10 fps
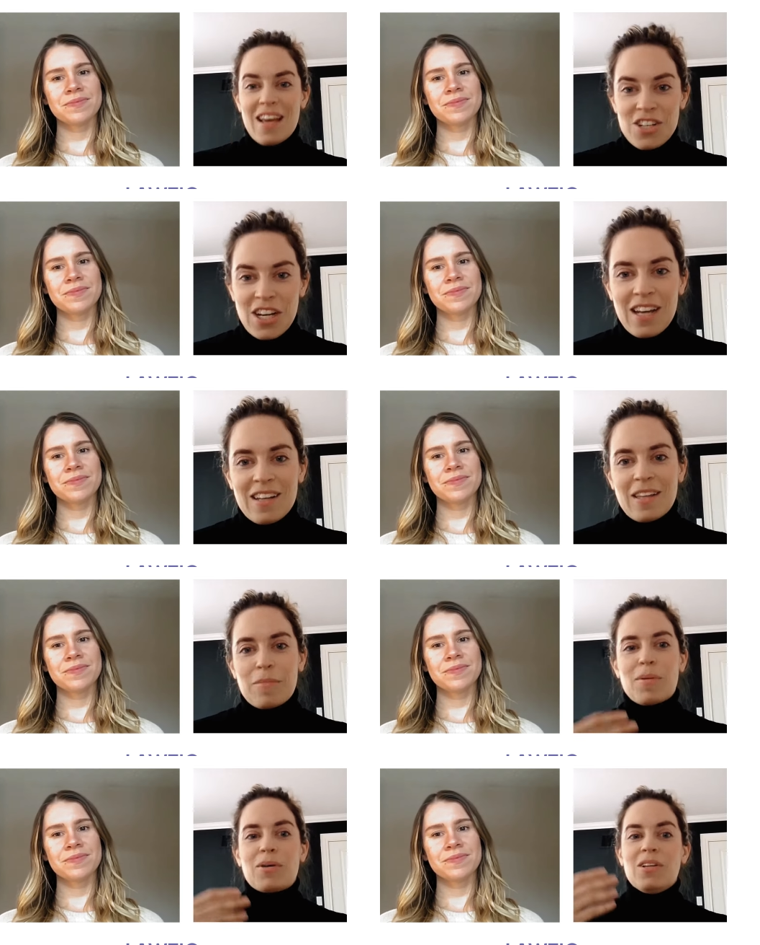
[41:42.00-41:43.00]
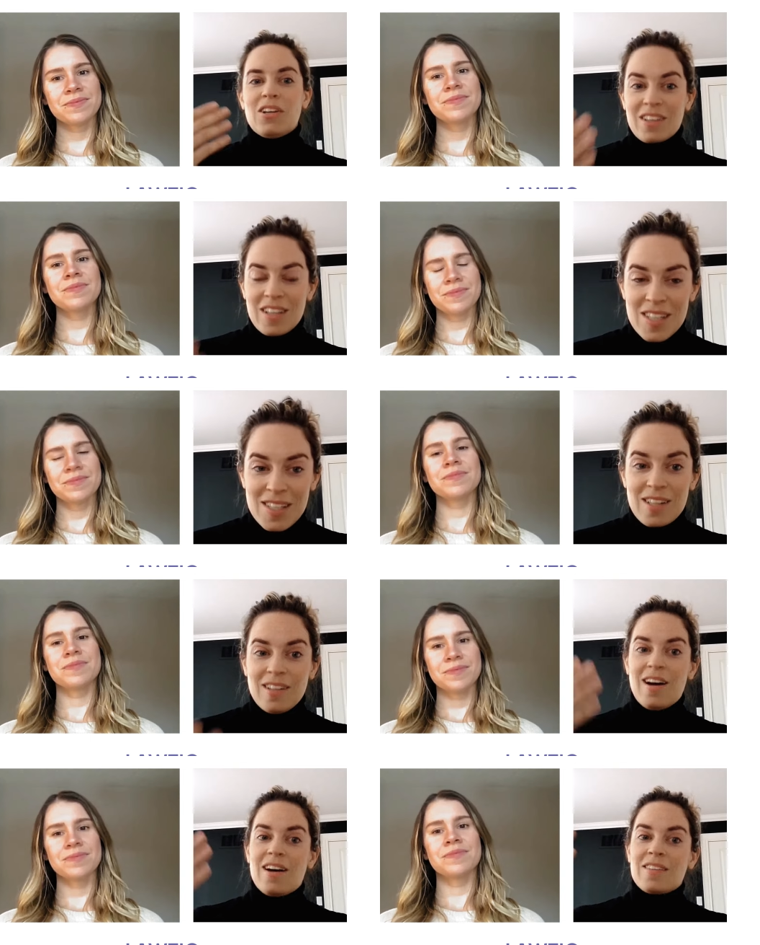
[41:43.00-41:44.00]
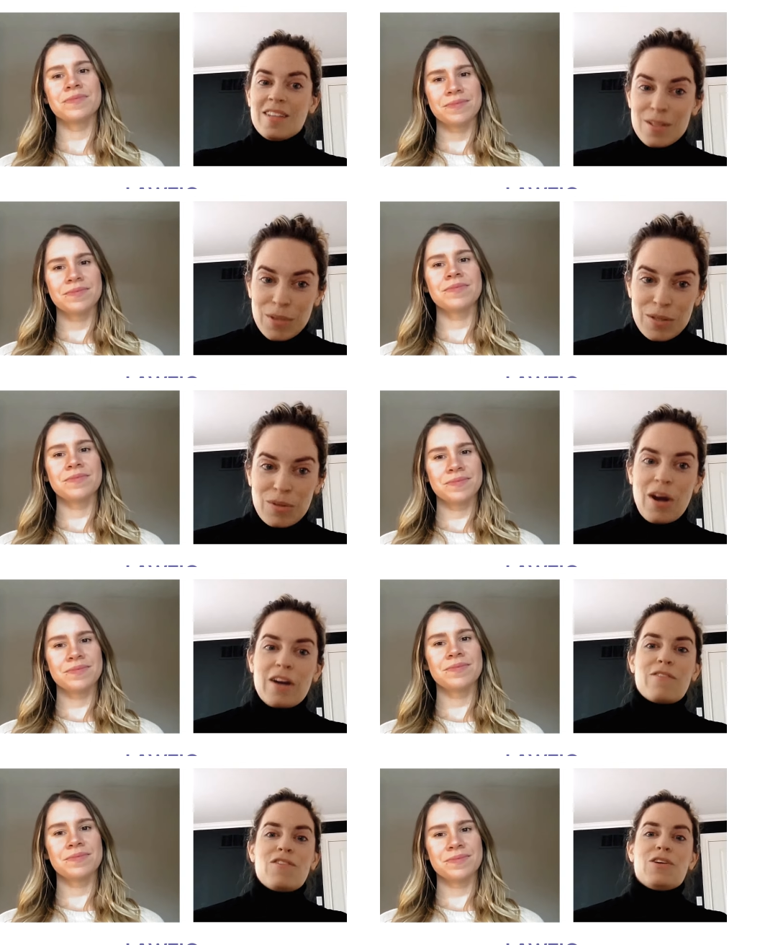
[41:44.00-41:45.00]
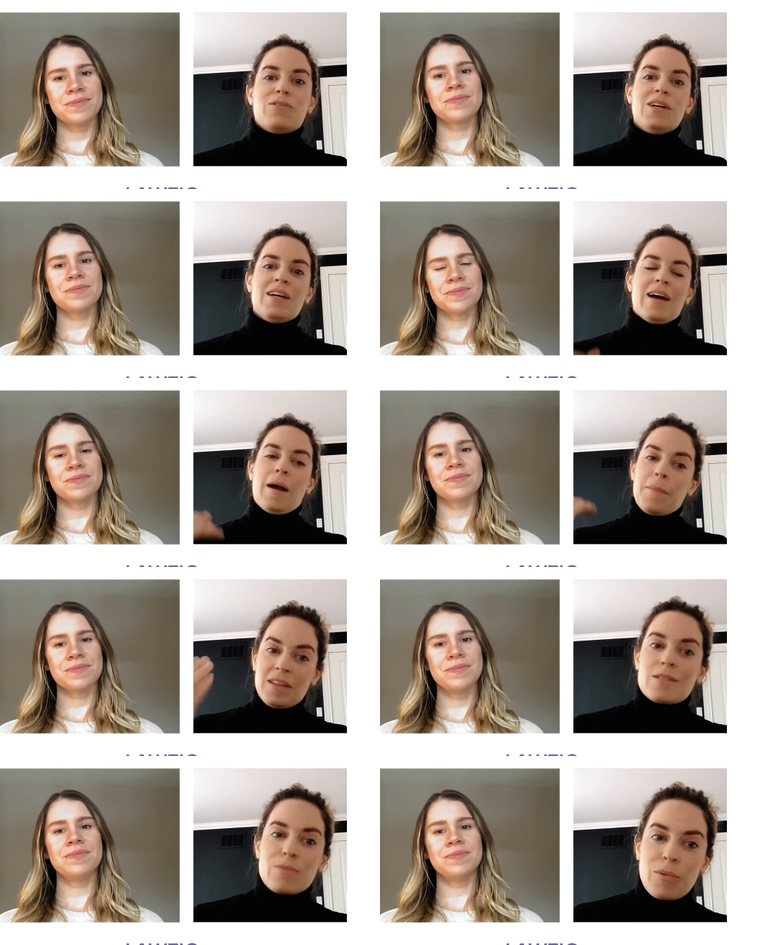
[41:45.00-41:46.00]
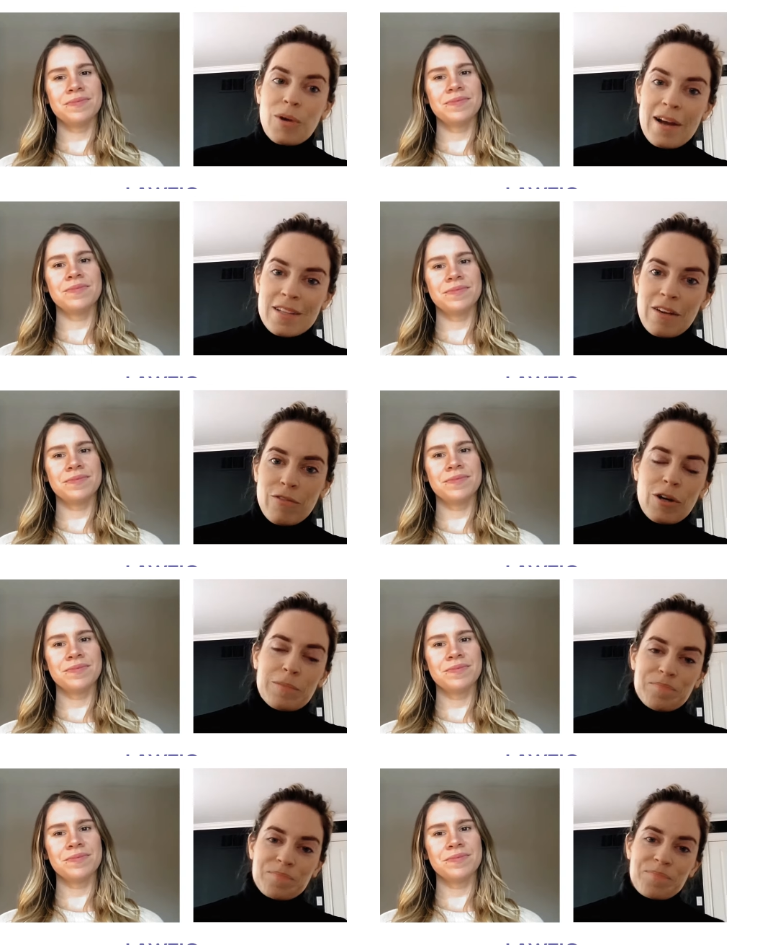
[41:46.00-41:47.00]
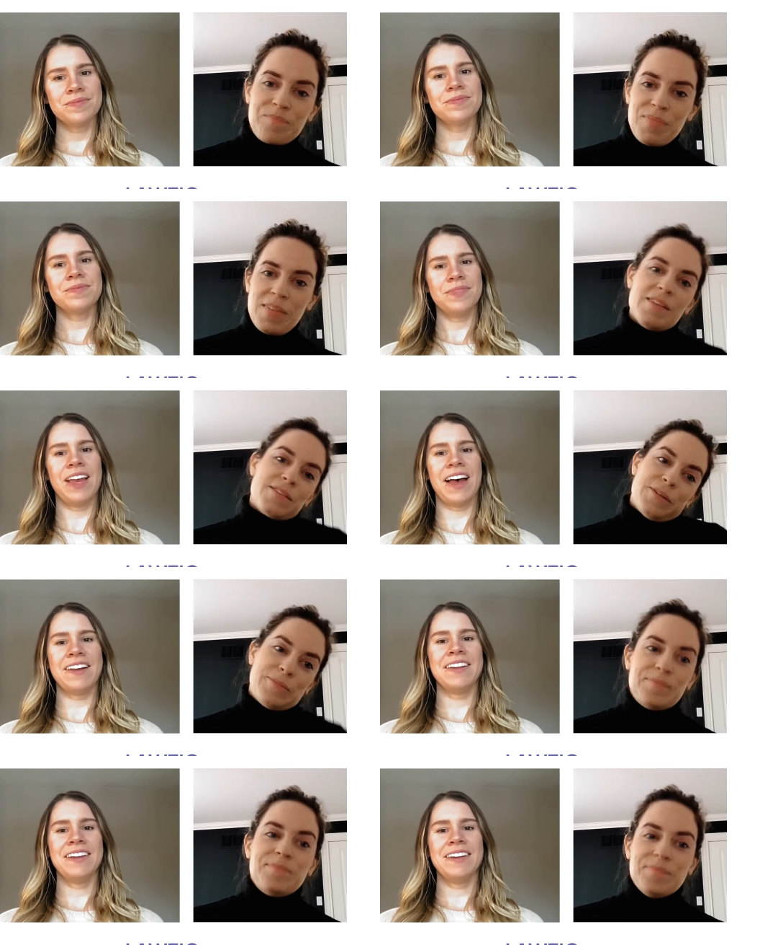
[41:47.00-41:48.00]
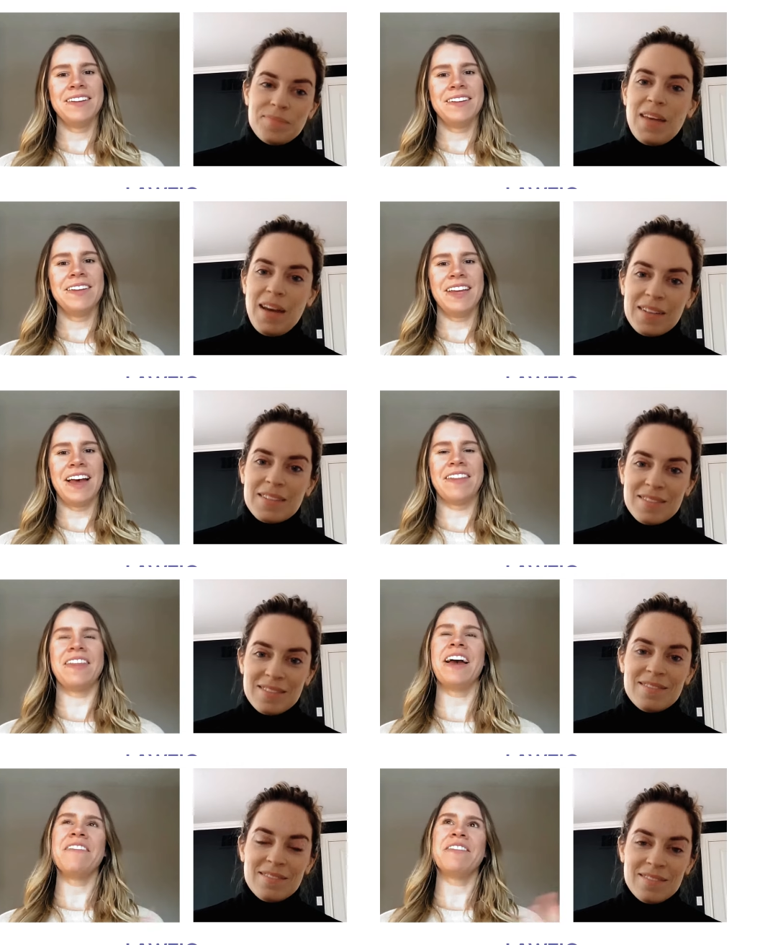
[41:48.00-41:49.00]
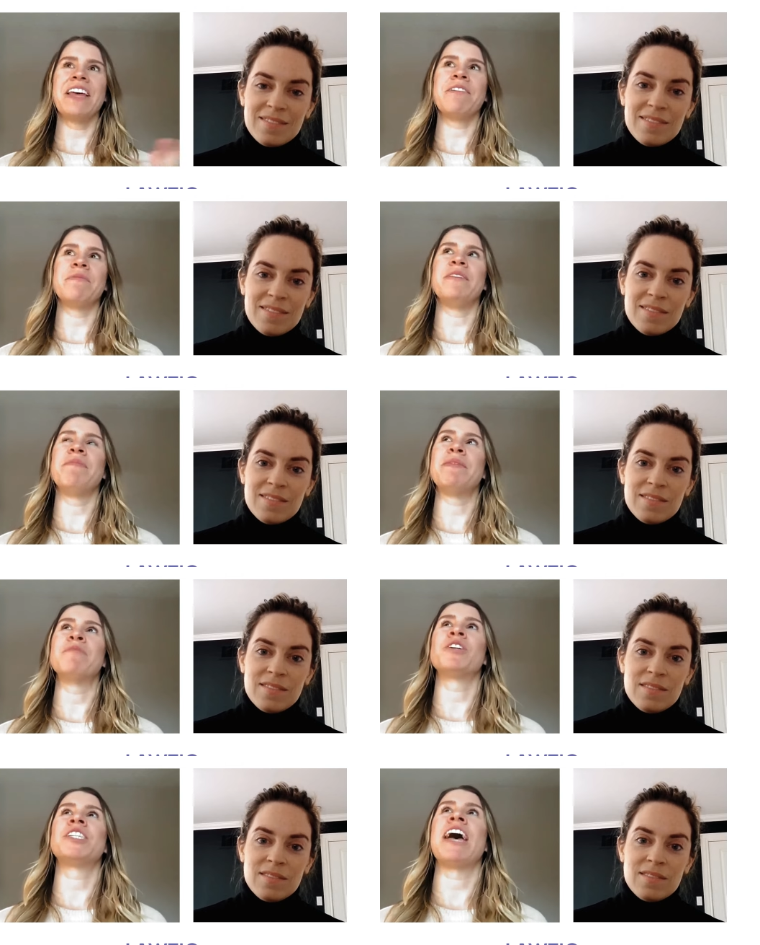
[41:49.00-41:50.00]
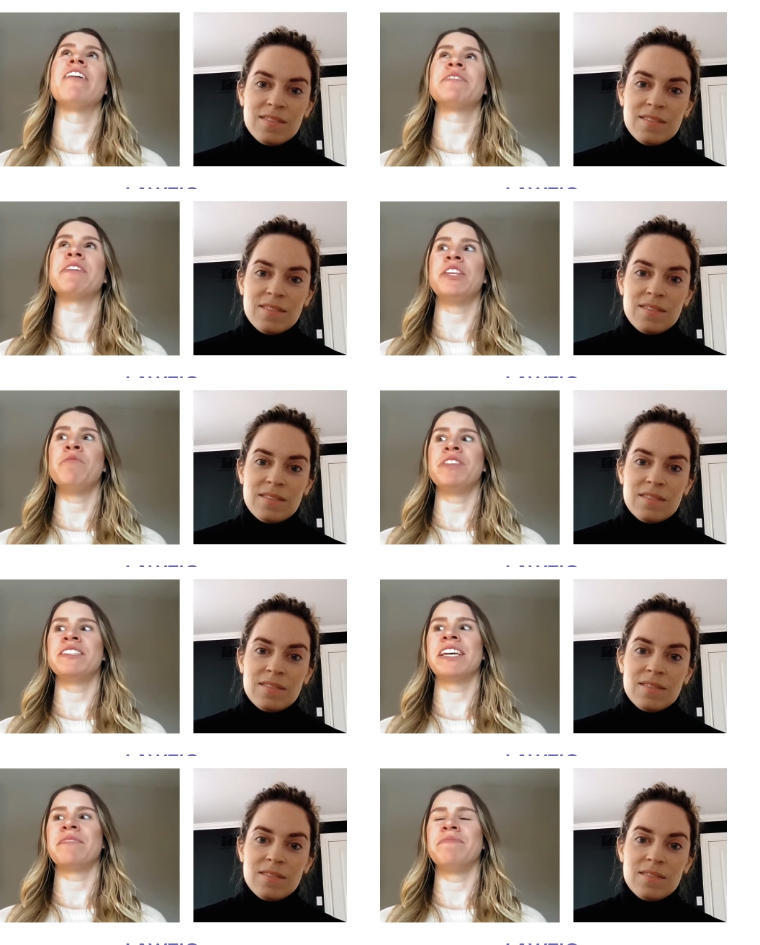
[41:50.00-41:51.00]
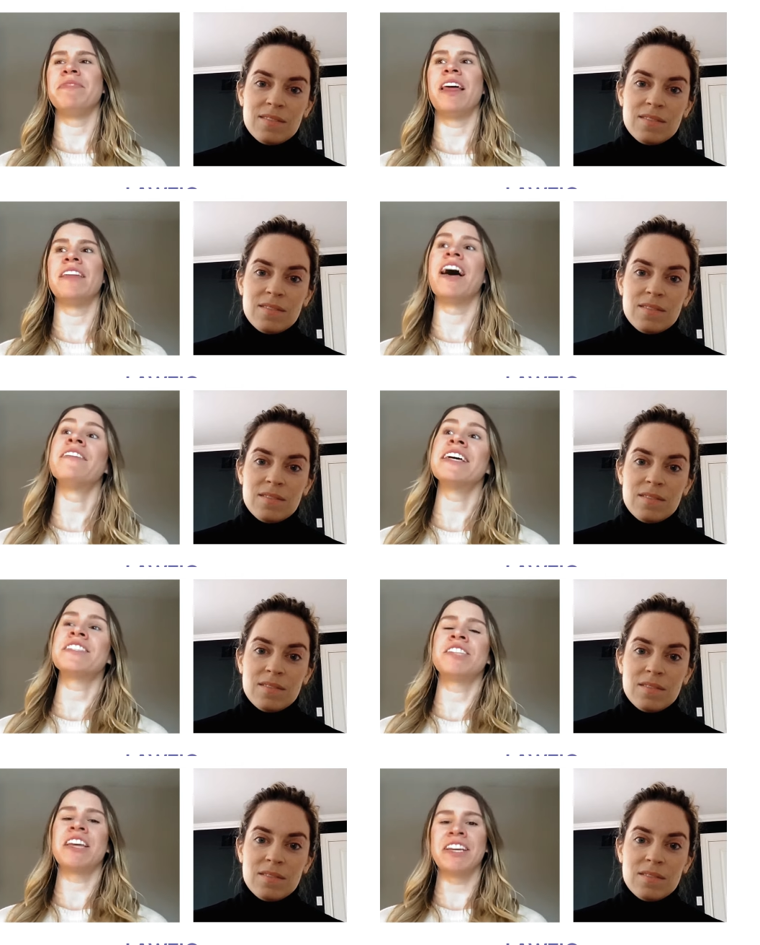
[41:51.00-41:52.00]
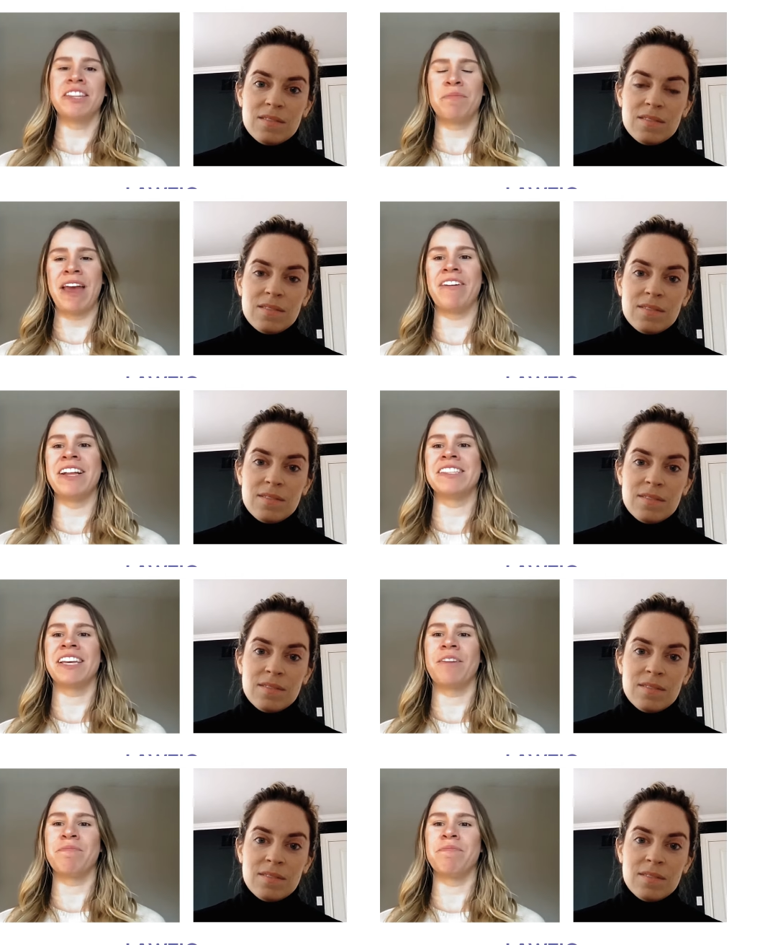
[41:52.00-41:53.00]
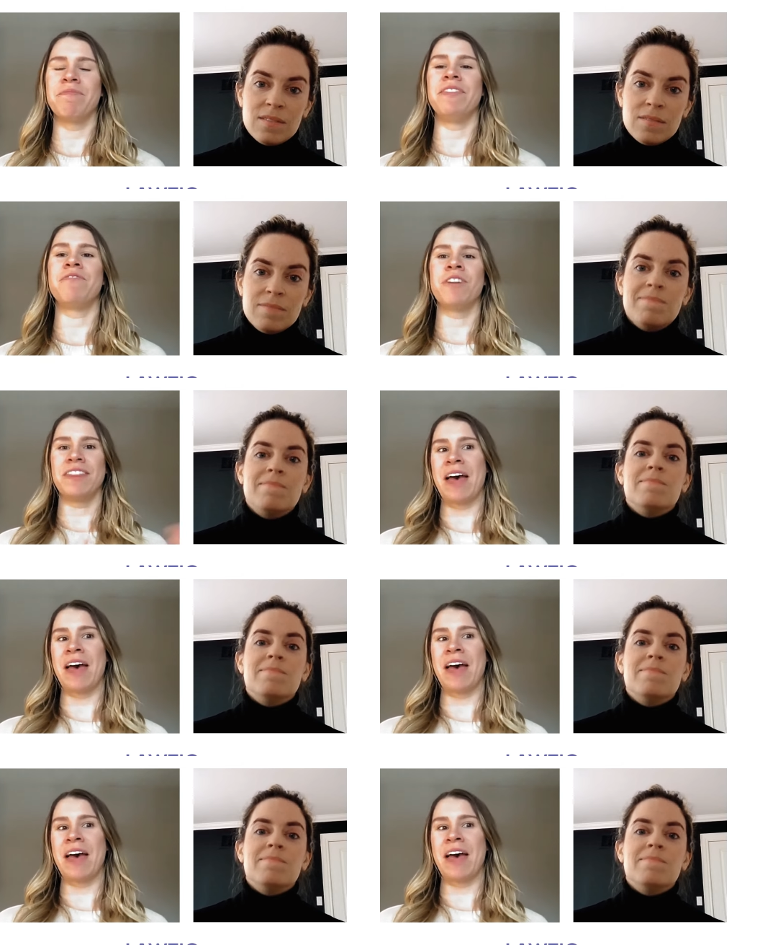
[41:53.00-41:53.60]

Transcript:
Speaker 1: is educating them about, look, this is the law, this is what's required of you, um, and this is what we're asking for. Yeah.
Speaker 2: So, yeah. But The thing I feel like would be maybe more challenging with youth is like, um, unless they're telling their parents, like, for